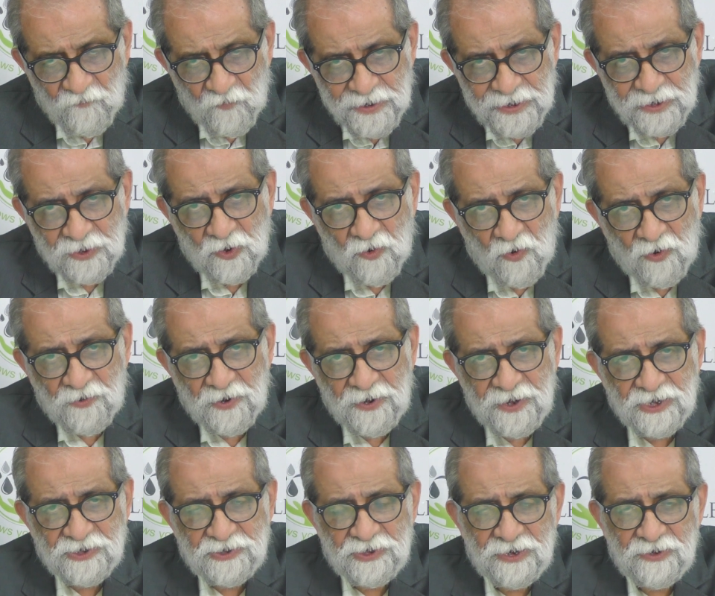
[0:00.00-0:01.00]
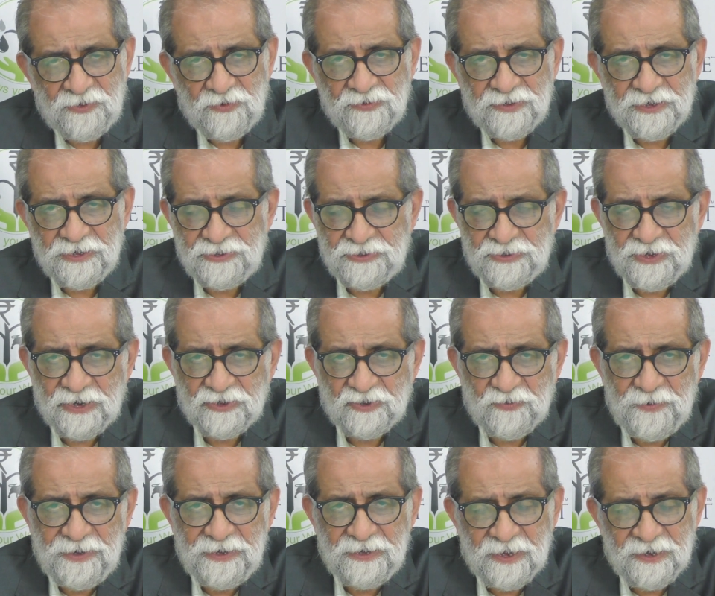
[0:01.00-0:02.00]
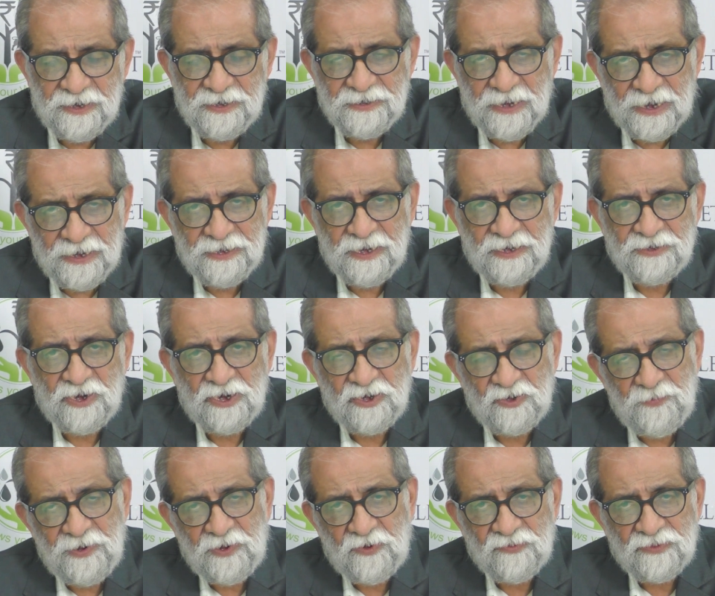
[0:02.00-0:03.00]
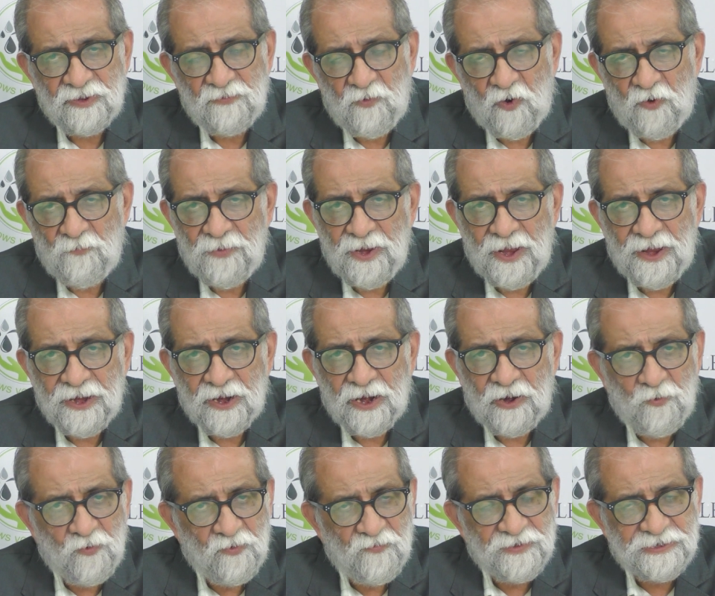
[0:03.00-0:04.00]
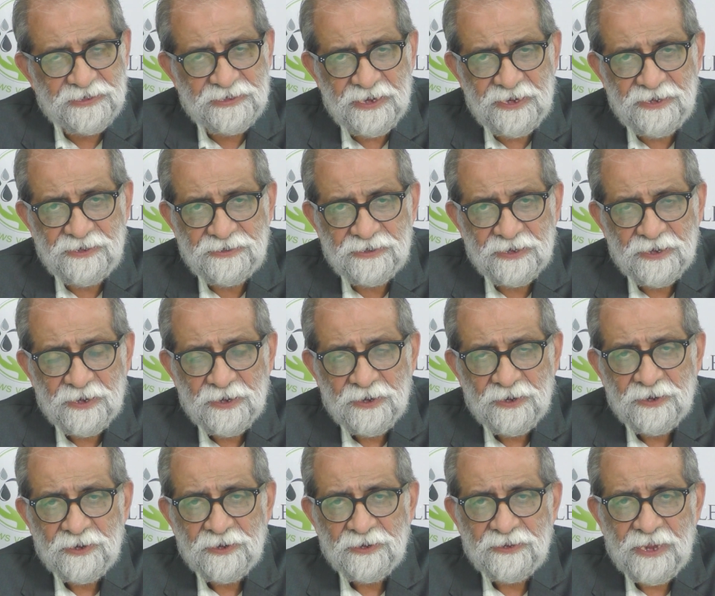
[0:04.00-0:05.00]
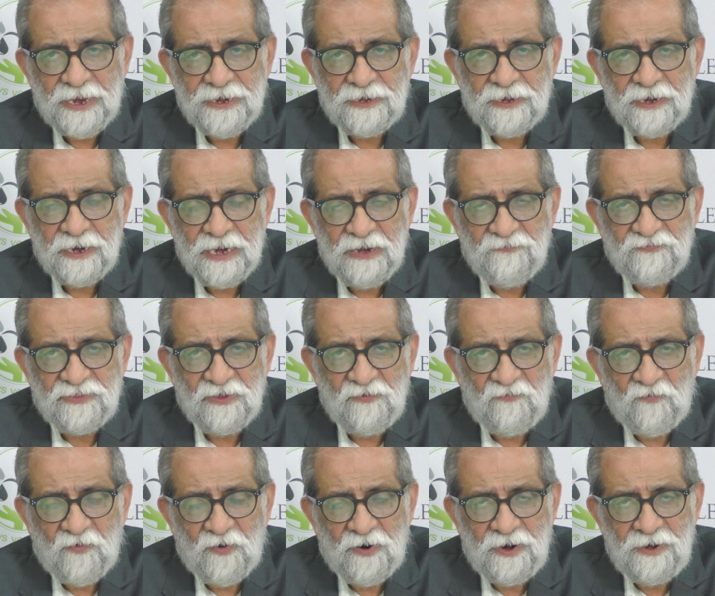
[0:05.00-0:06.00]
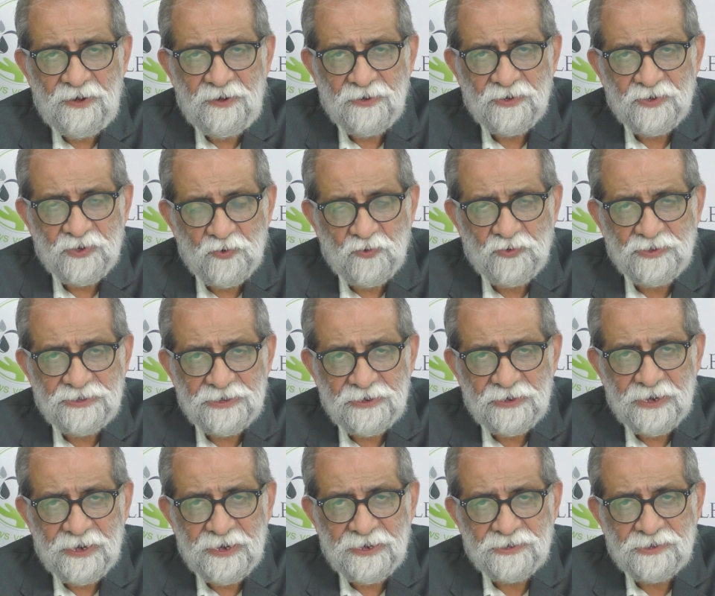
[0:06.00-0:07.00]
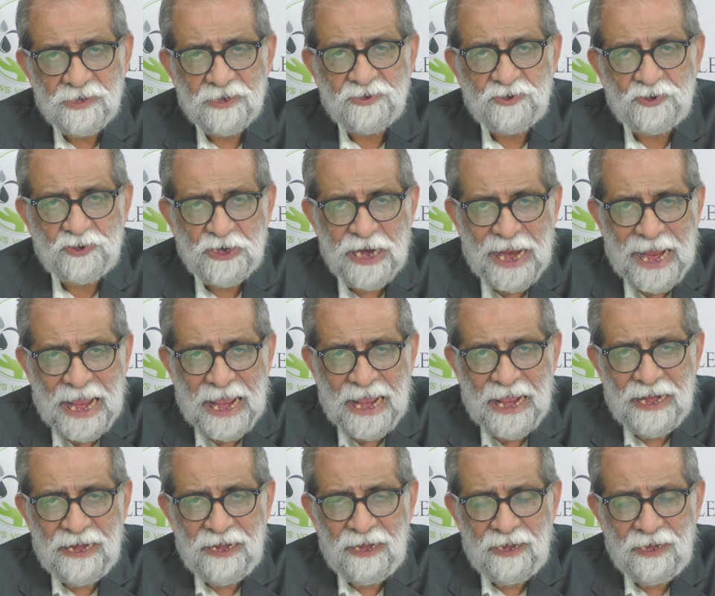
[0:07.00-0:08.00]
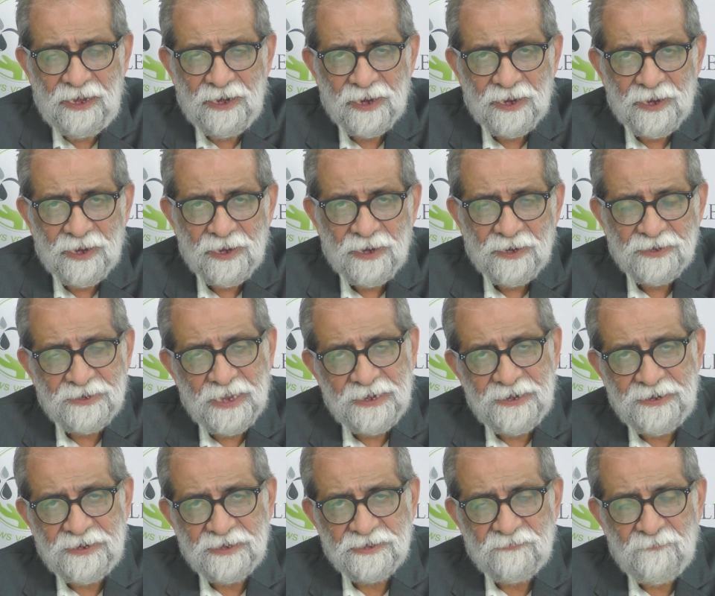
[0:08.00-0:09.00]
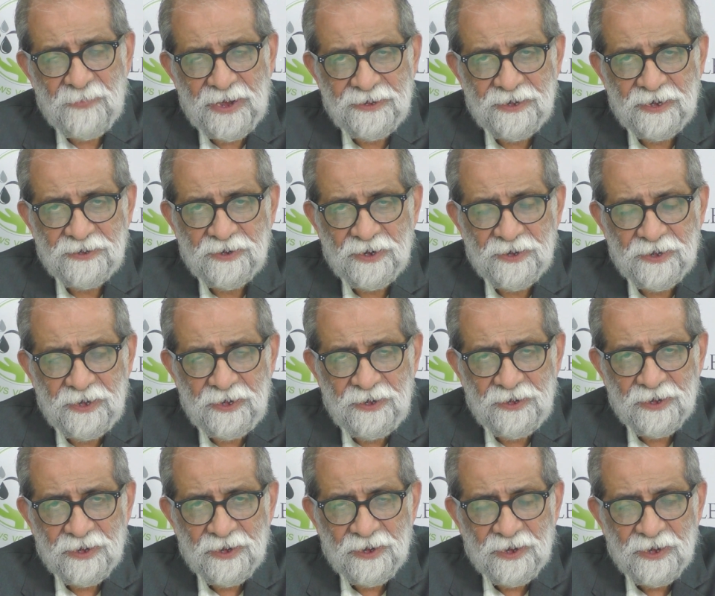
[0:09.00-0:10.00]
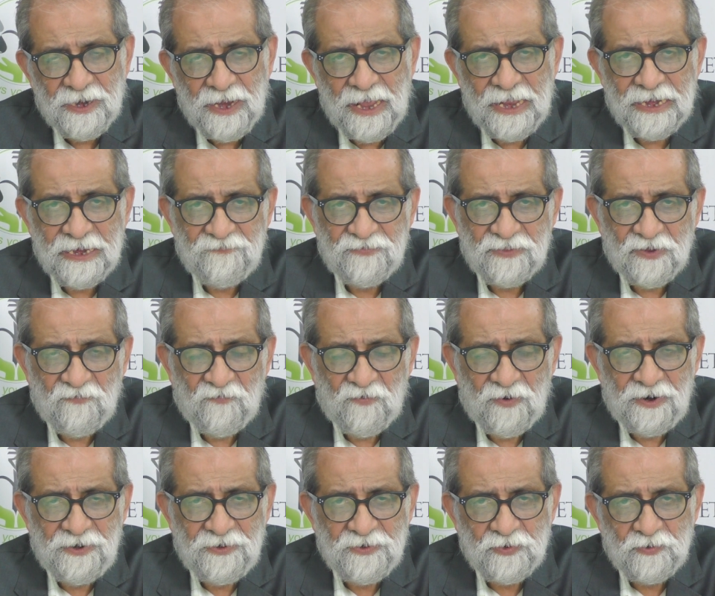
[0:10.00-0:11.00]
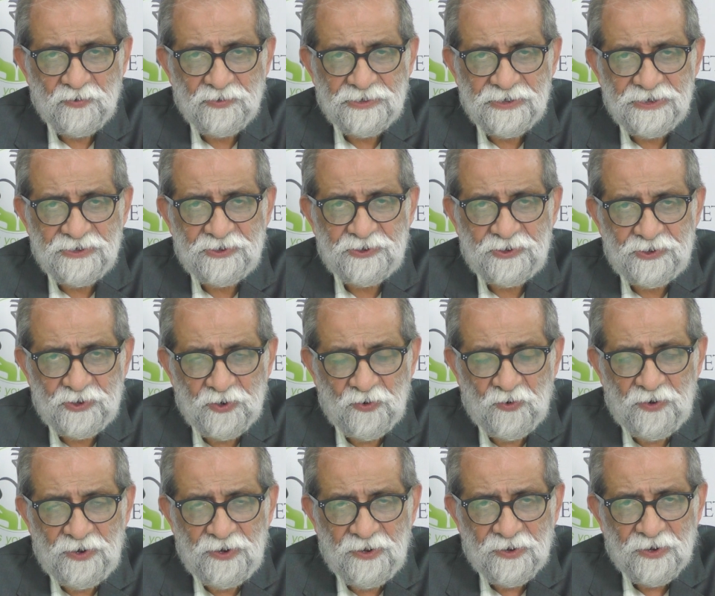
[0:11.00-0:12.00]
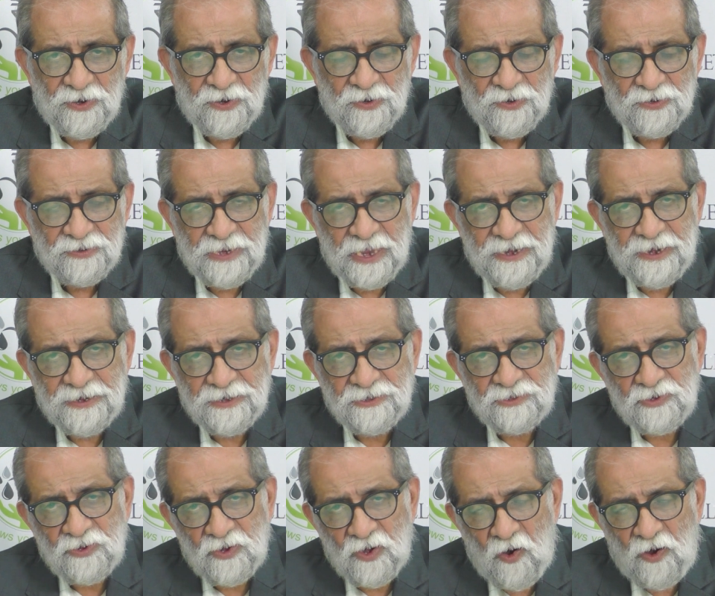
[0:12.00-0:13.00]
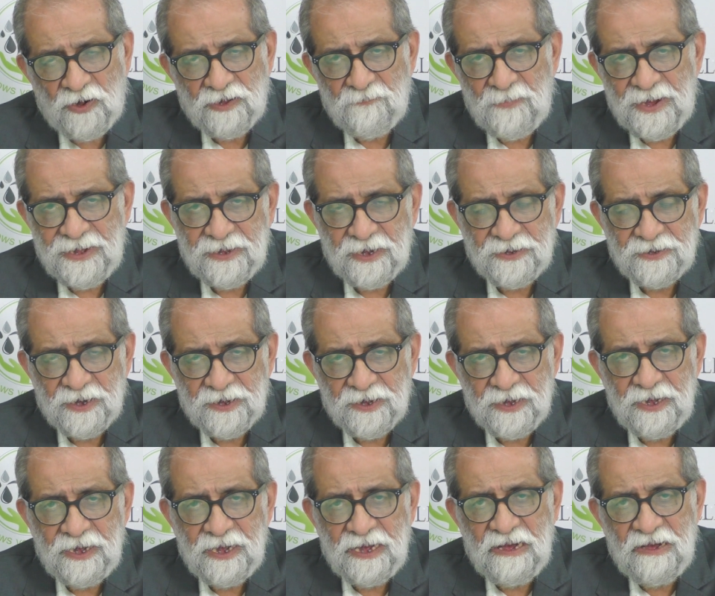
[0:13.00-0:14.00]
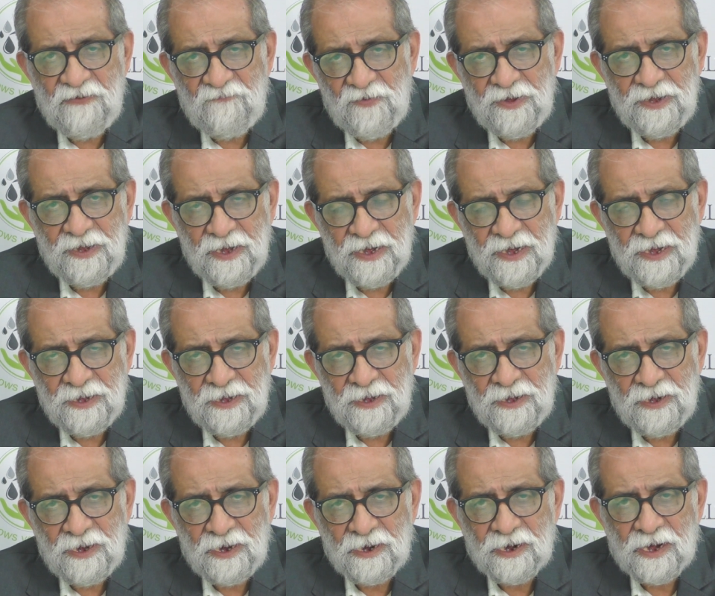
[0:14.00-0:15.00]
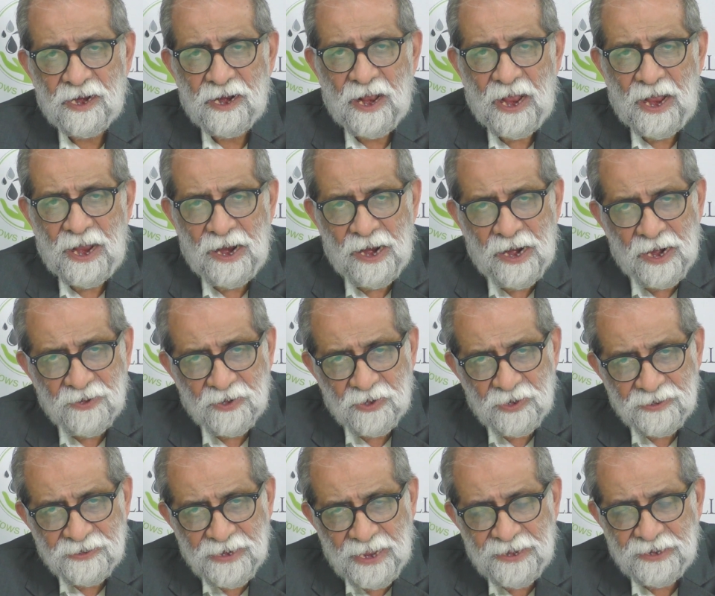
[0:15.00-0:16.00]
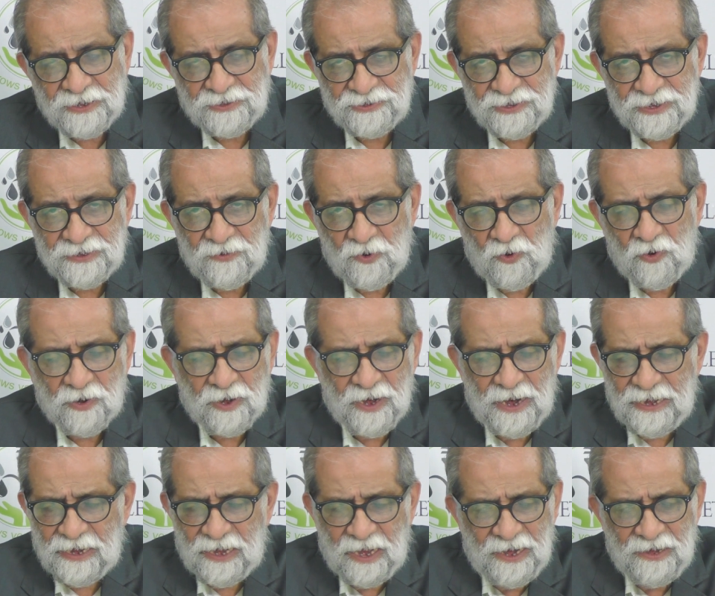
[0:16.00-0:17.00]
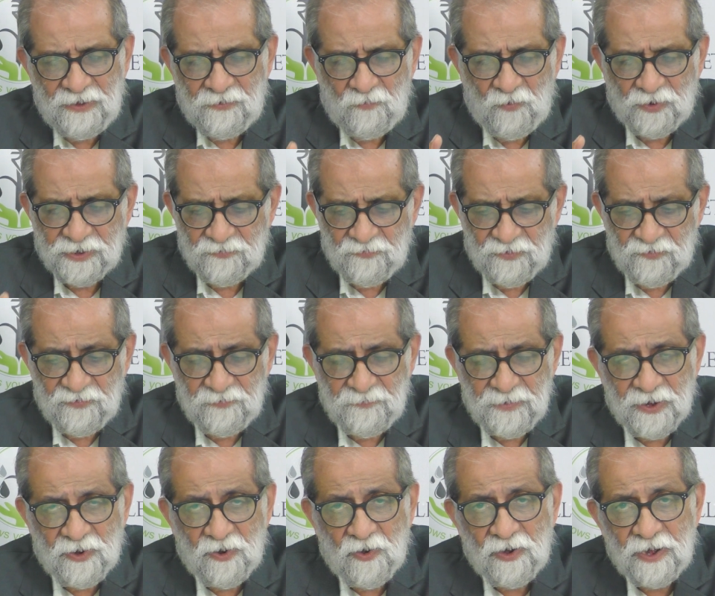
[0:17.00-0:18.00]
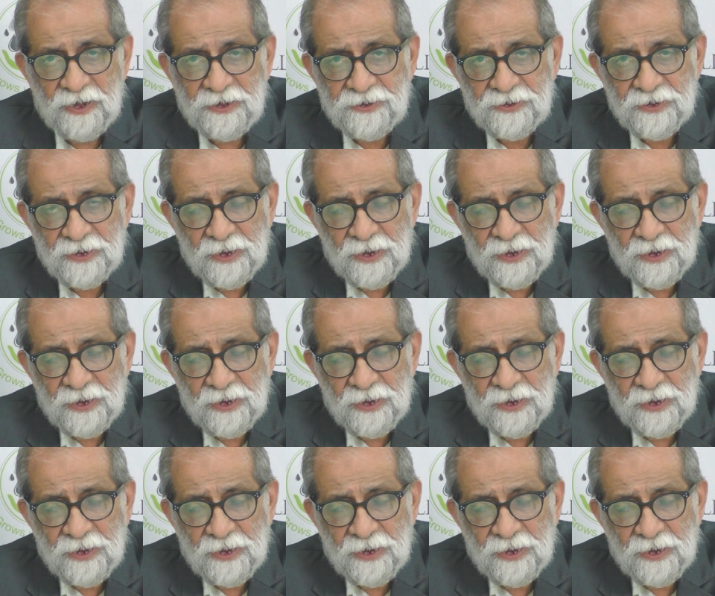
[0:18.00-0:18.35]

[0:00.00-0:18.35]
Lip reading: In contradiction to this judgment, there is another judgment of the Bombay High Court which says that if the word used is shall, then it is mandatory, and if the word used is should, then it is not mandatory, even in a direction or guideline, whatever we may call it.